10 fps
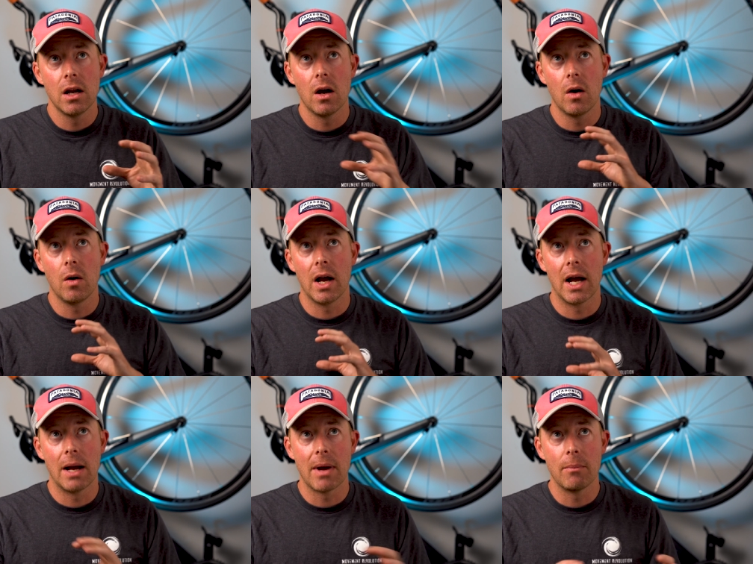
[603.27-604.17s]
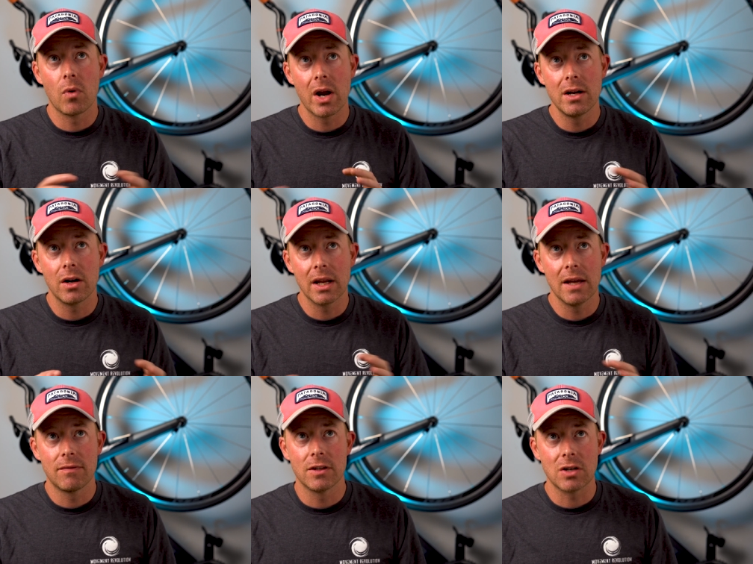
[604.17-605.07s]
know, um, I'm wondering
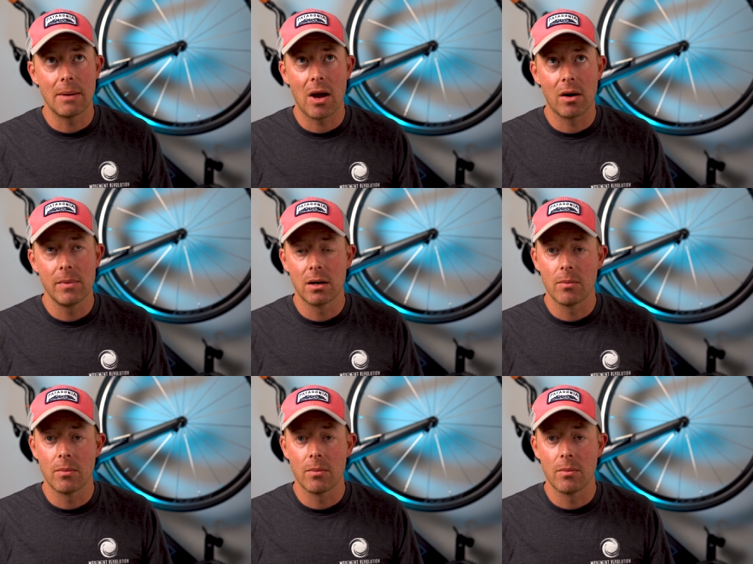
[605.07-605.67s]
if the Stryd power meter